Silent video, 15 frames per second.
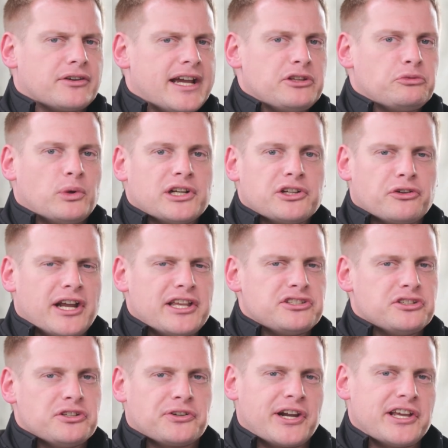grade 1,
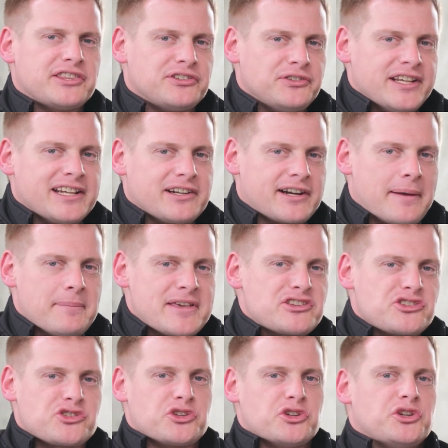grade 2, grade 3
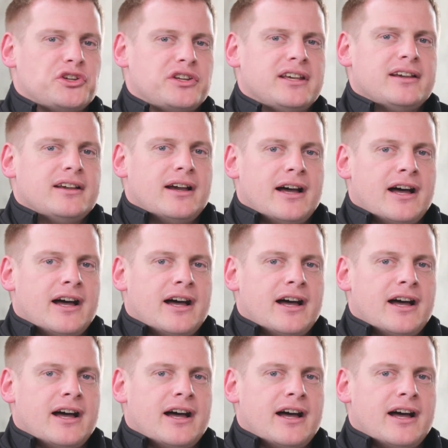coming soon,